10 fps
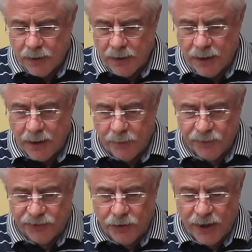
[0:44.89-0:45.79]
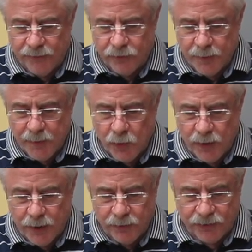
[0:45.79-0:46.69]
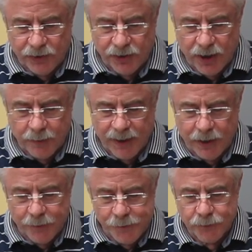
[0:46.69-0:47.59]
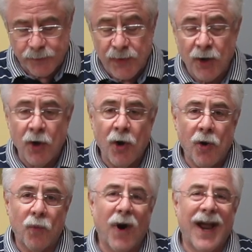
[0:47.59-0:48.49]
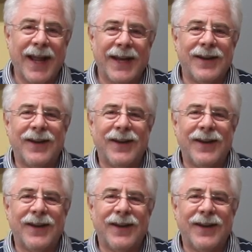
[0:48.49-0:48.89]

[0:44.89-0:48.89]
So I have to remember what I was going to talk about. Right.